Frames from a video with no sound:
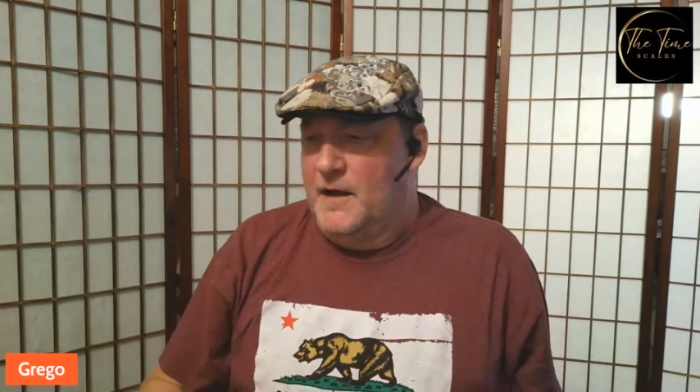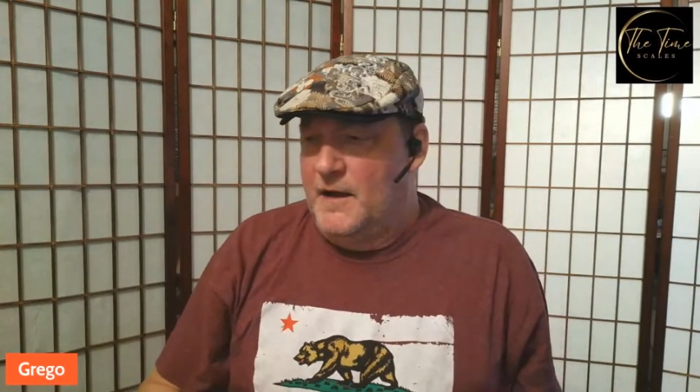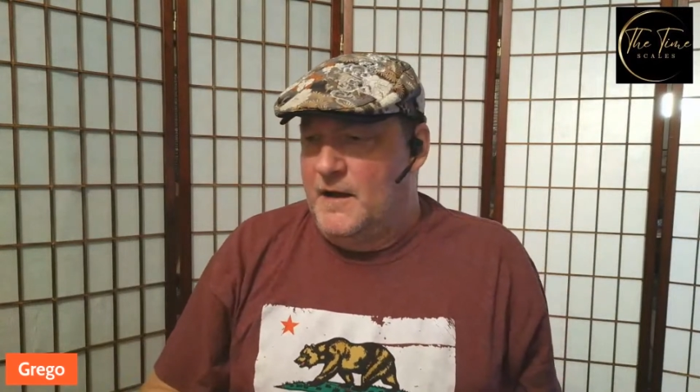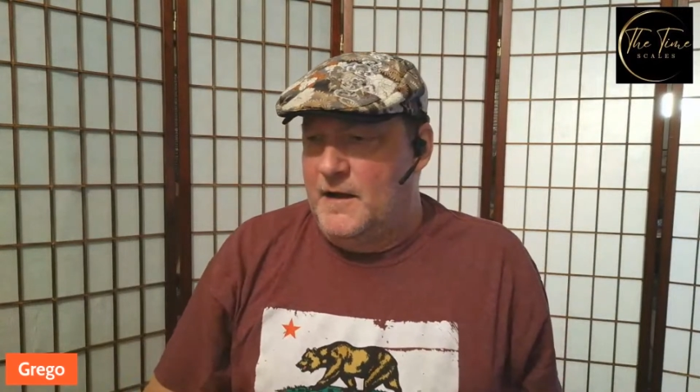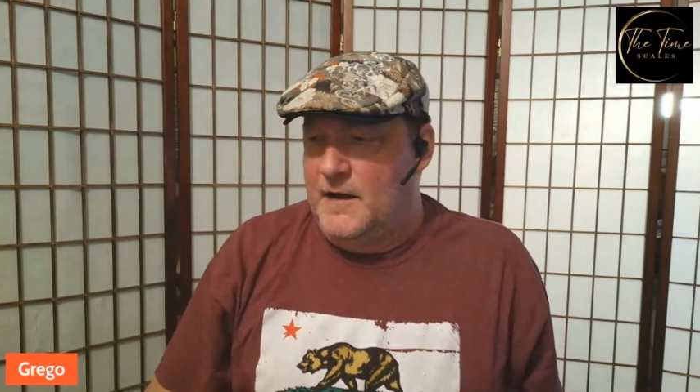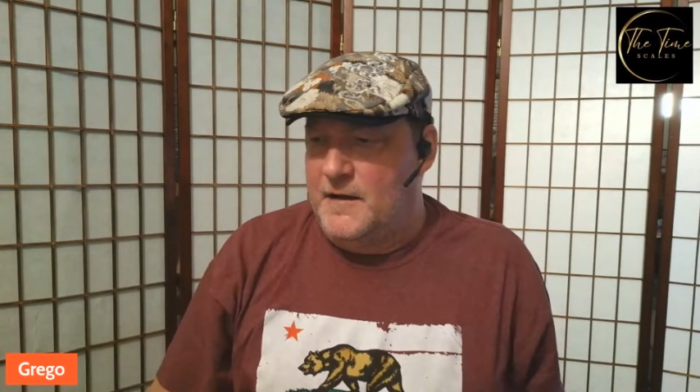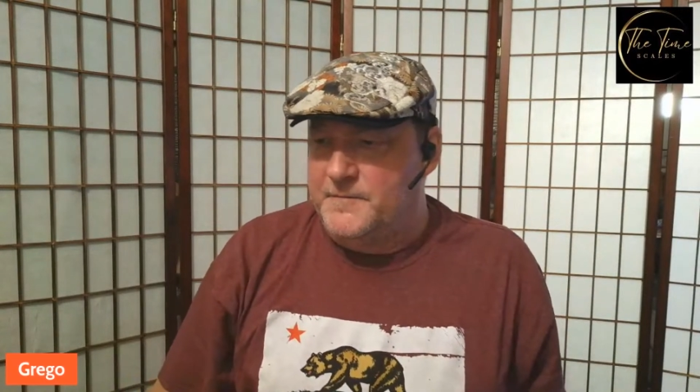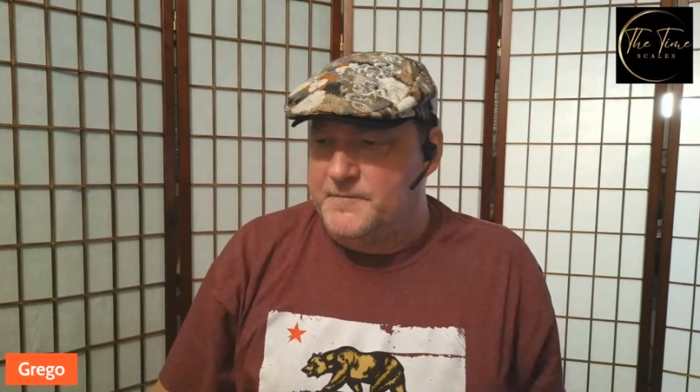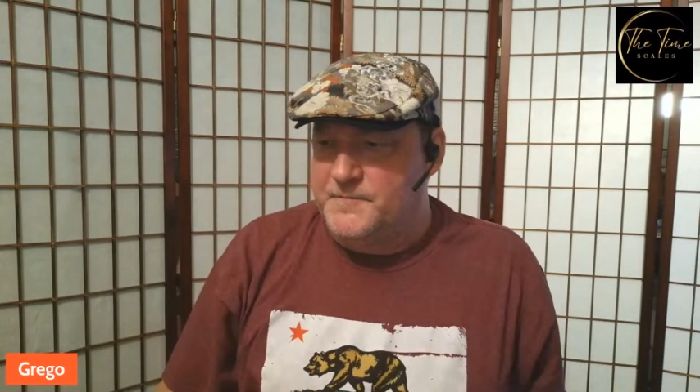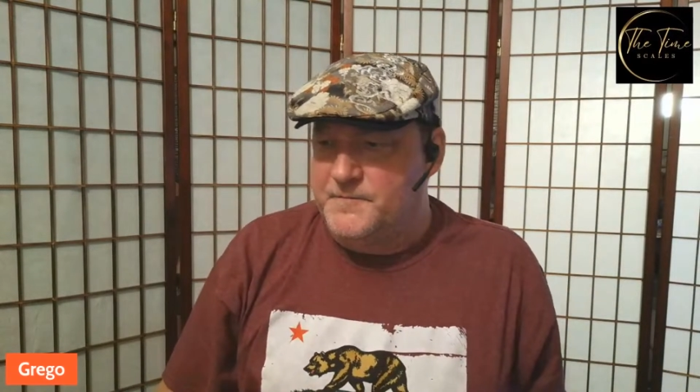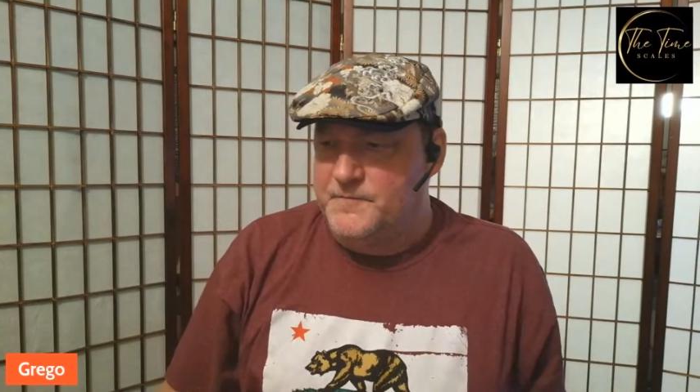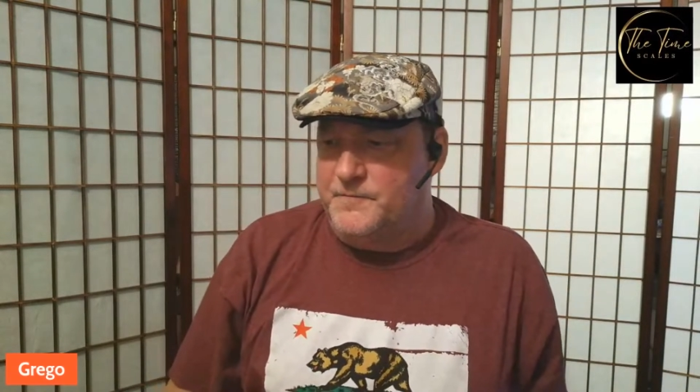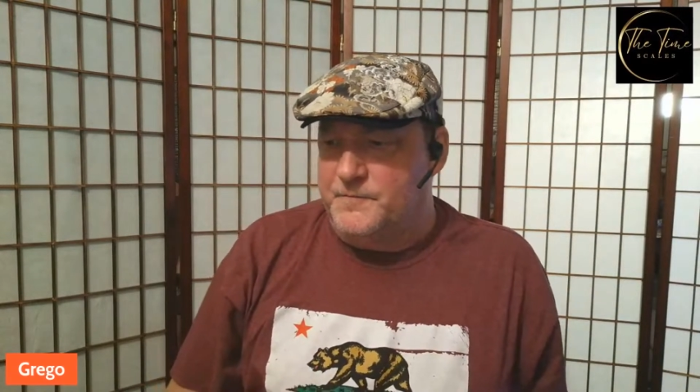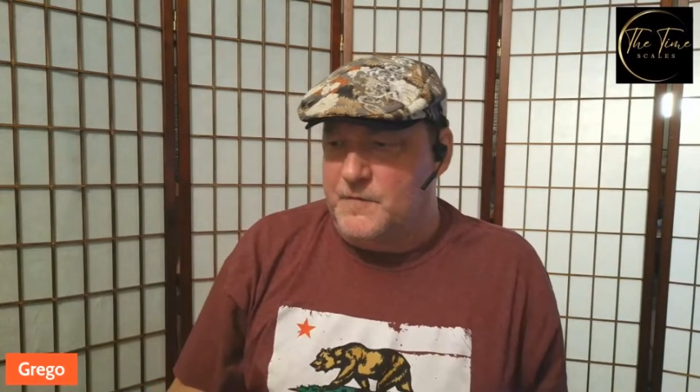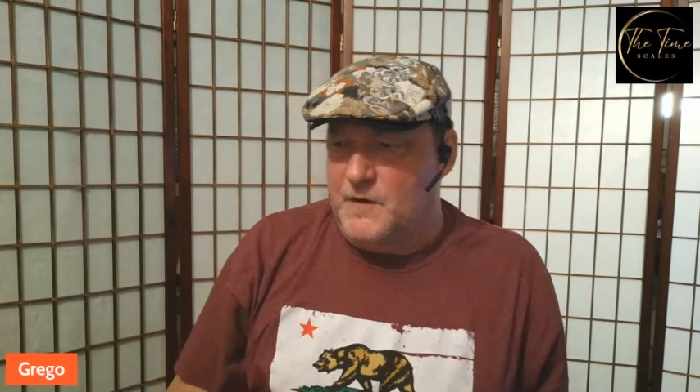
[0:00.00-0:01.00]
Where
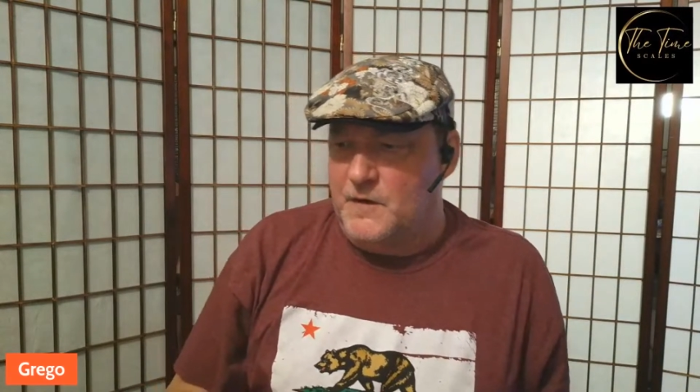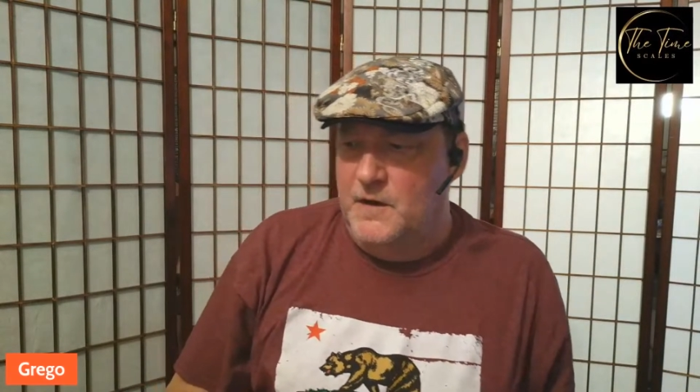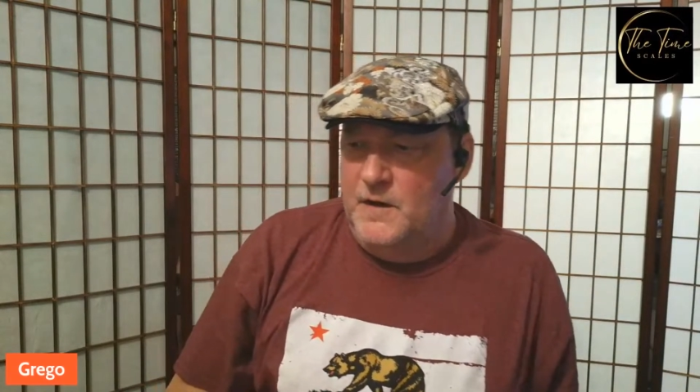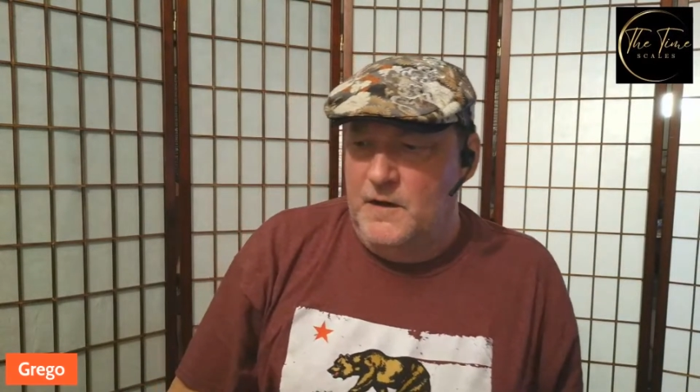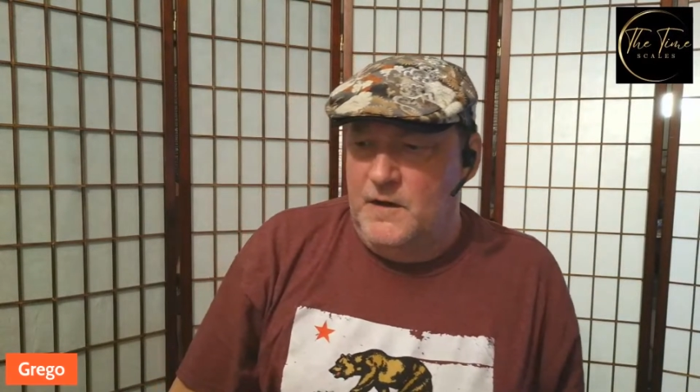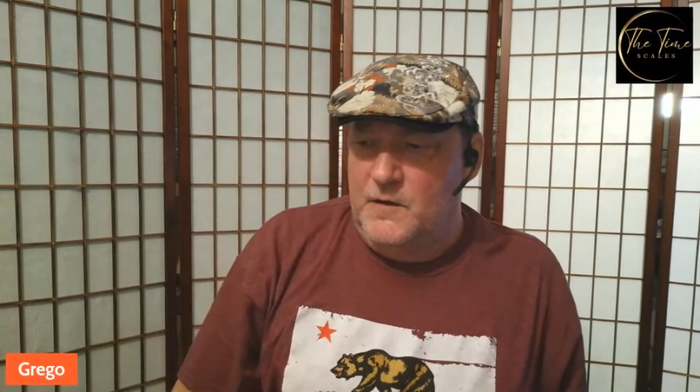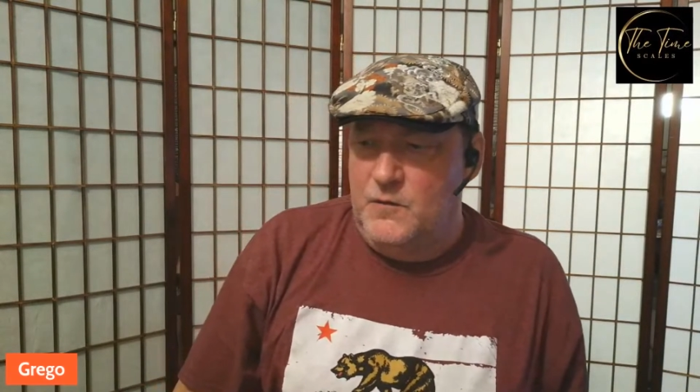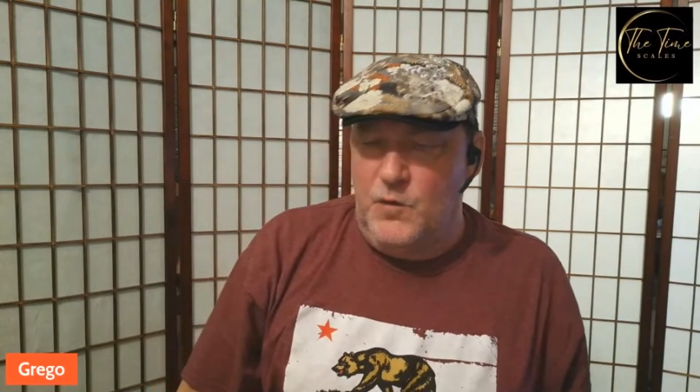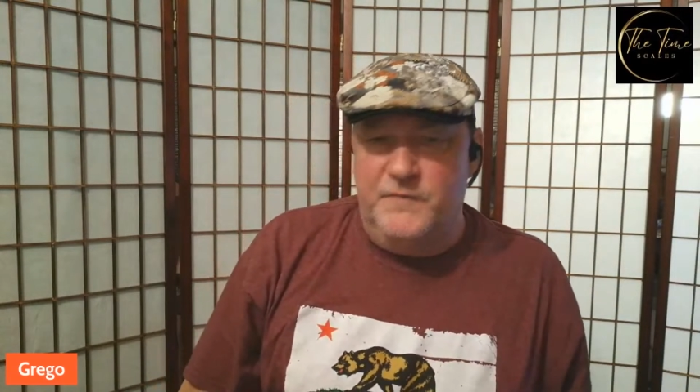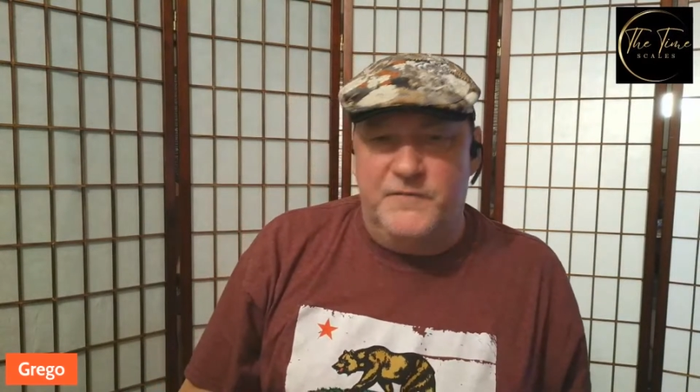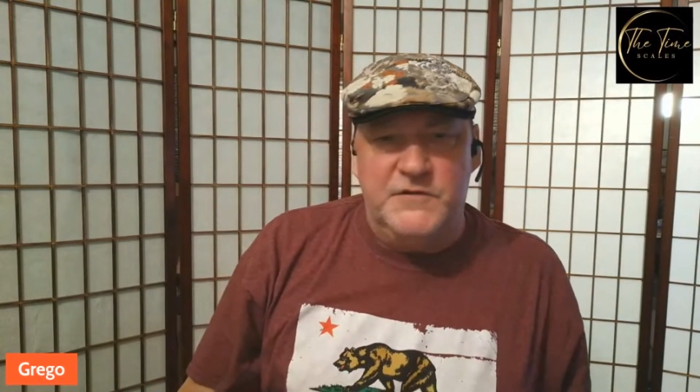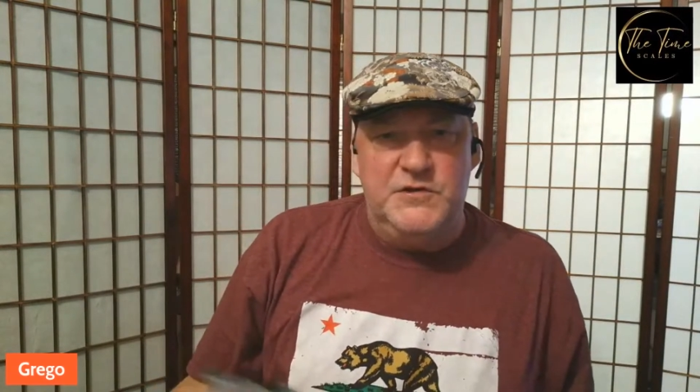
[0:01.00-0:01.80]
if